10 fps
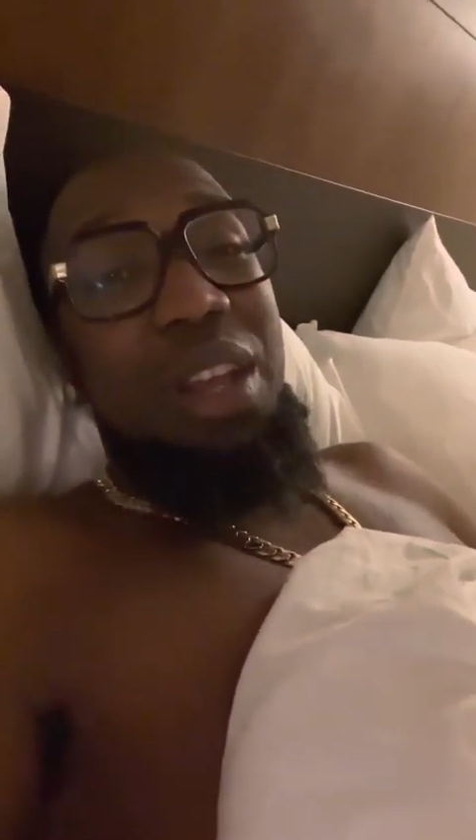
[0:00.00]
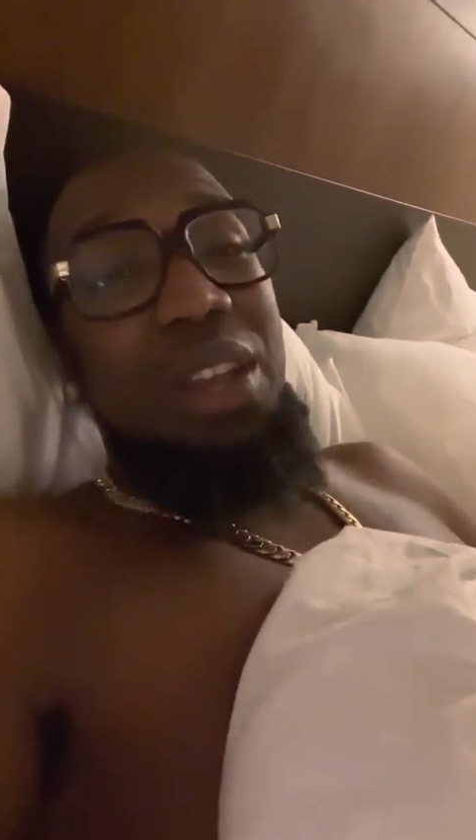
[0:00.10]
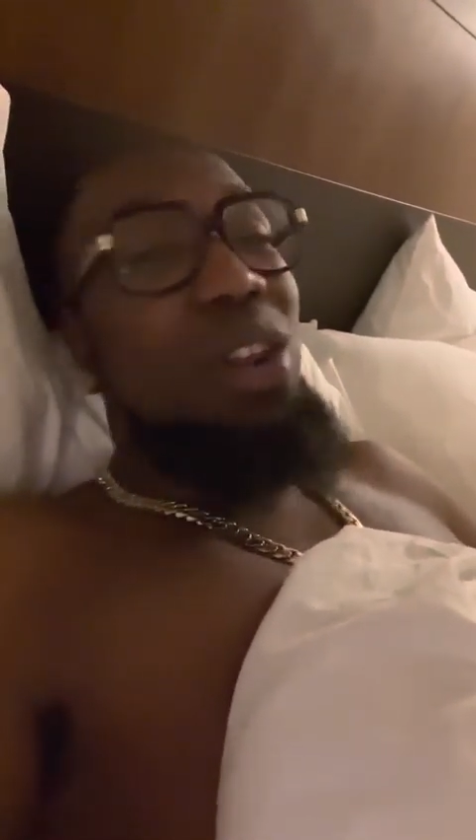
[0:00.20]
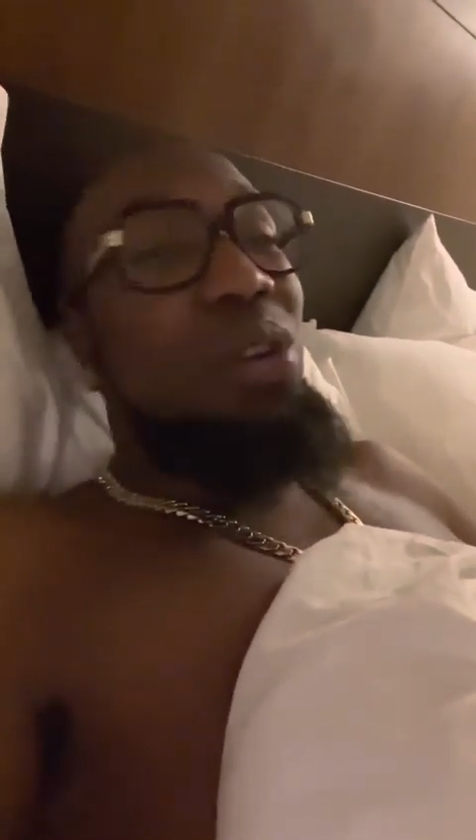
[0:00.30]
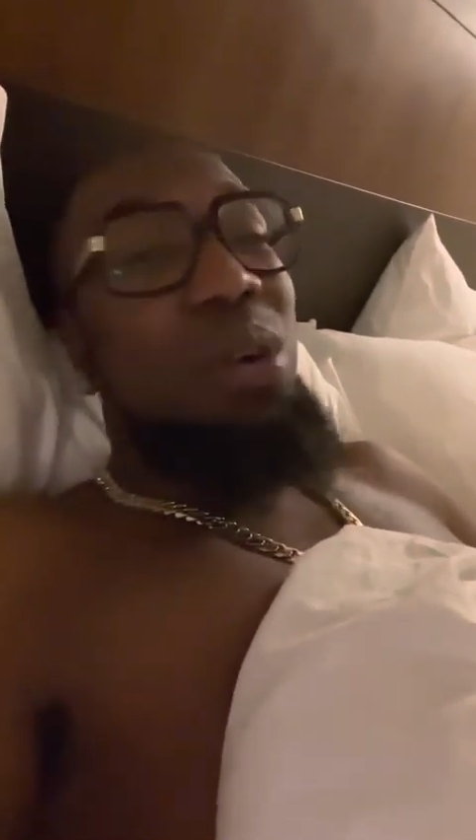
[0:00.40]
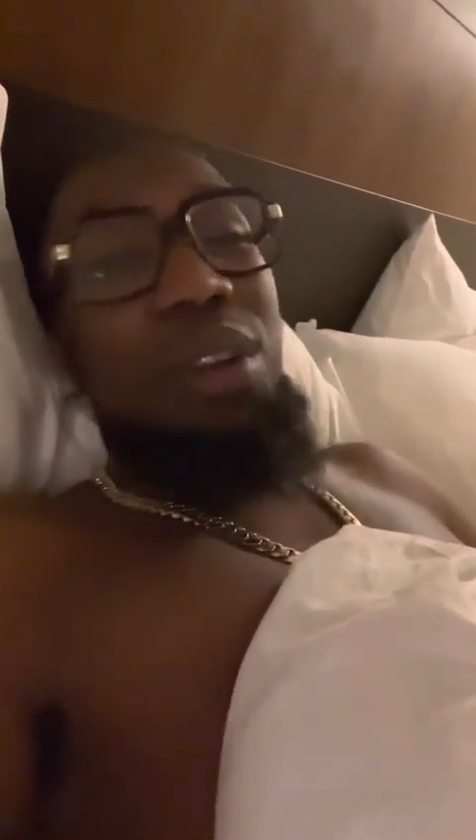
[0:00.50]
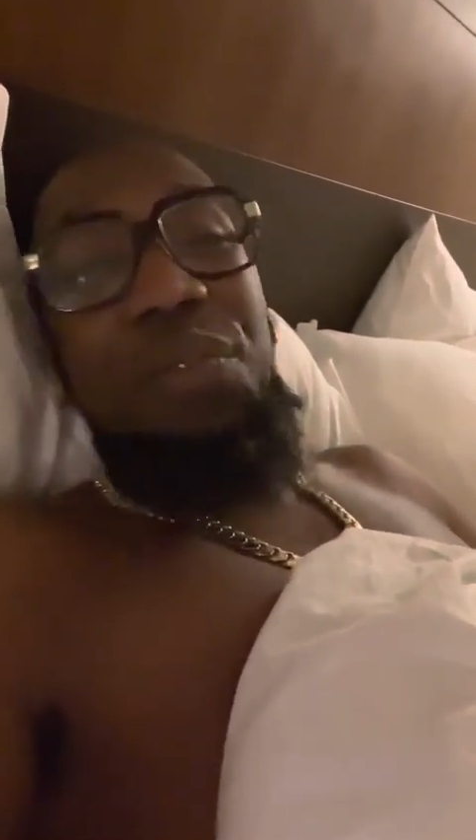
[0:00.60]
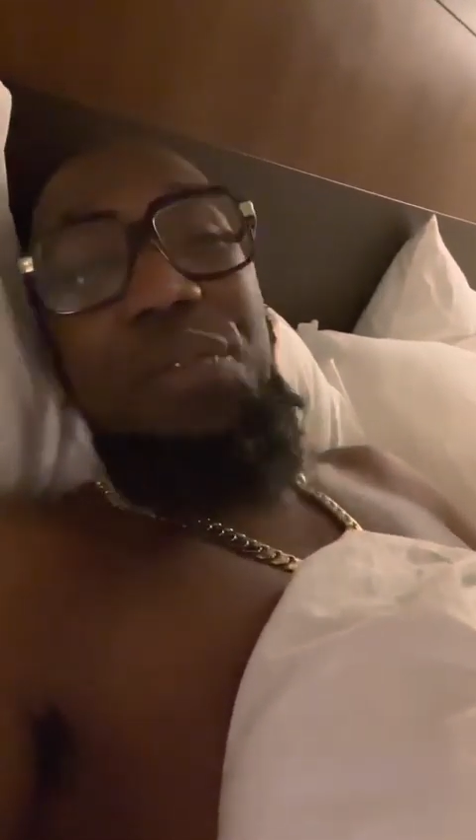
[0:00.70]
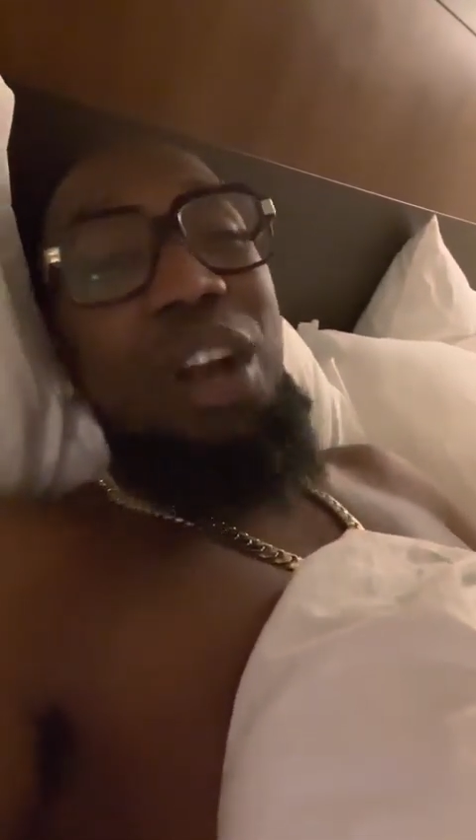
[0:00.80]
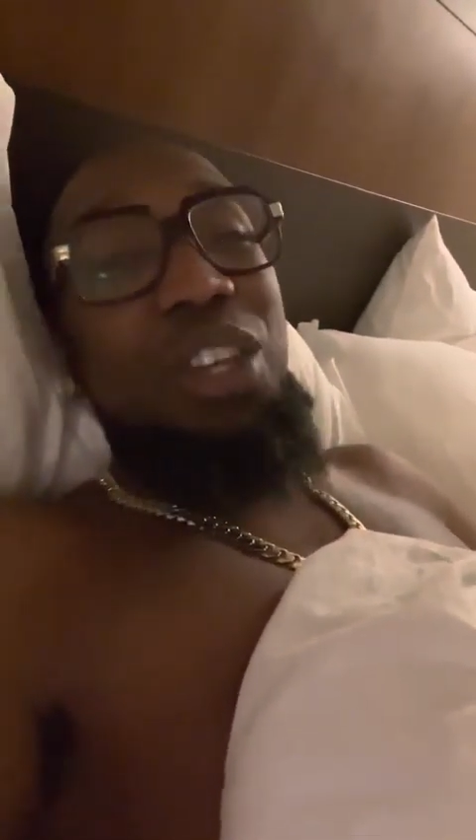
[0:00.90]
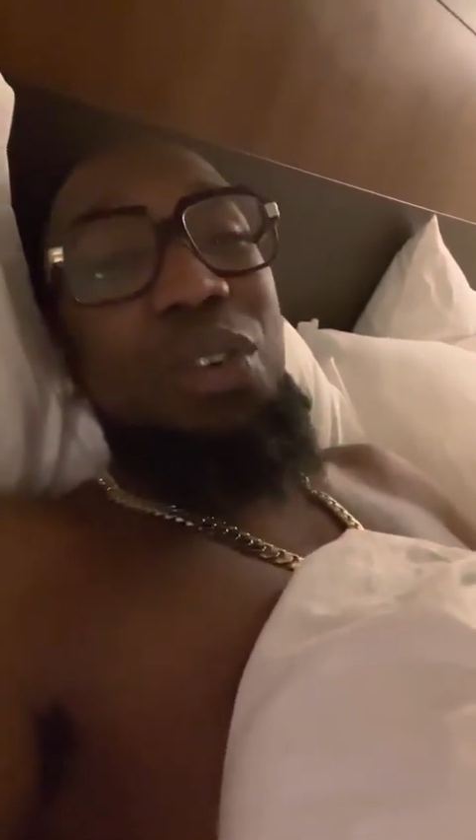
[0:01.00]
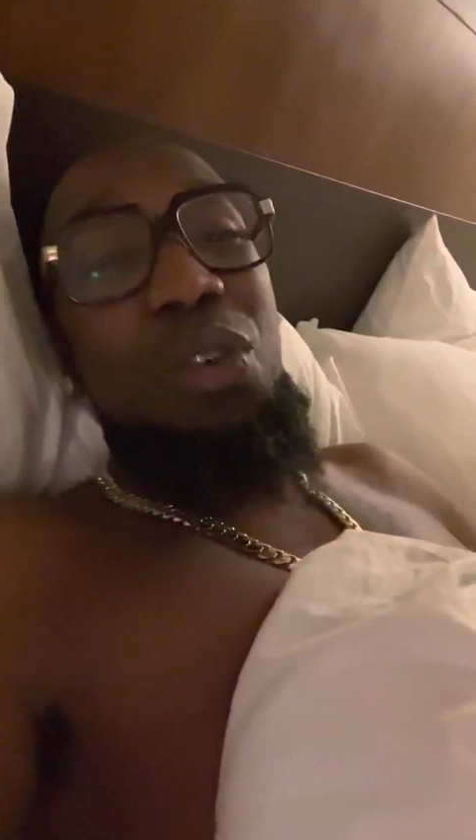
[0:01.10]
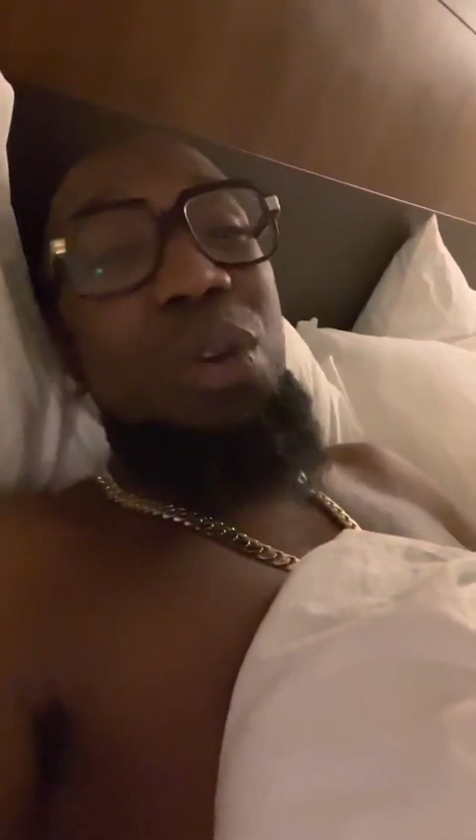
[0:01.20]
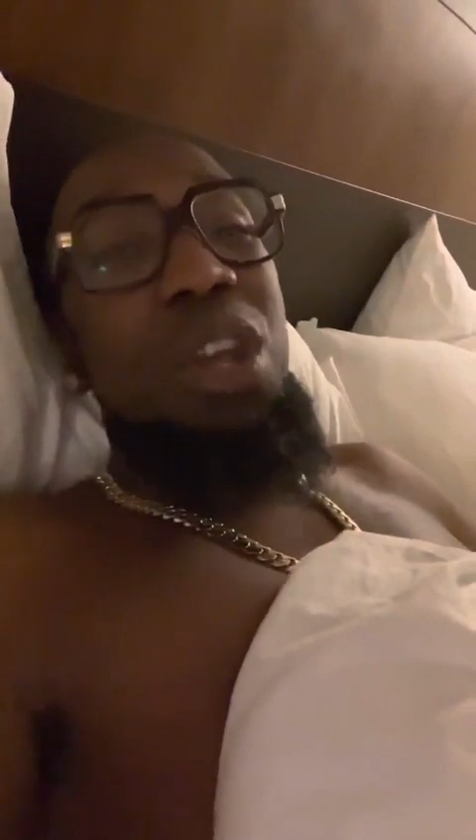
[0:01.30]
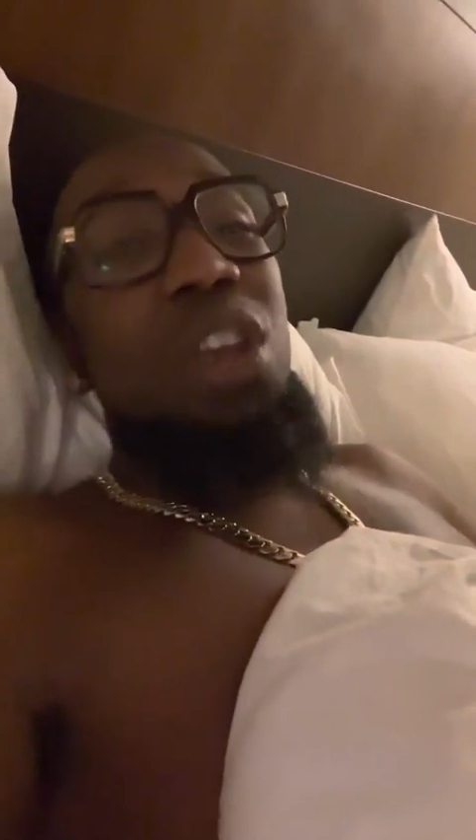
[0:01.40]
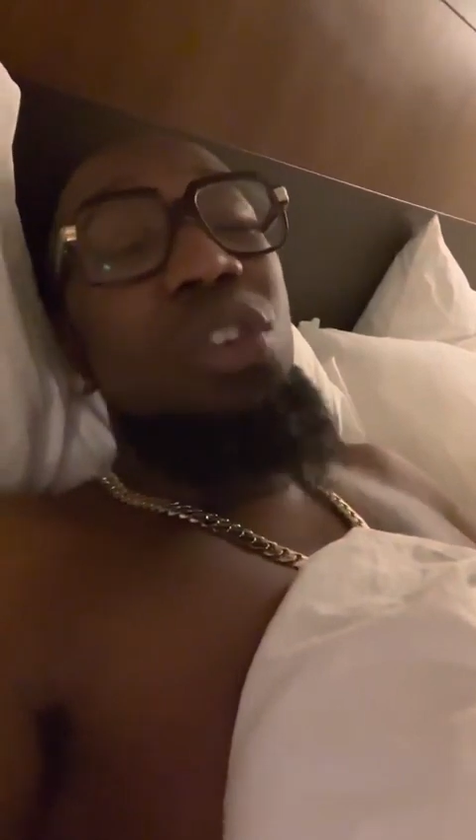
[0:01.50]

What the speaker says: You don't know what the fuck you're doing,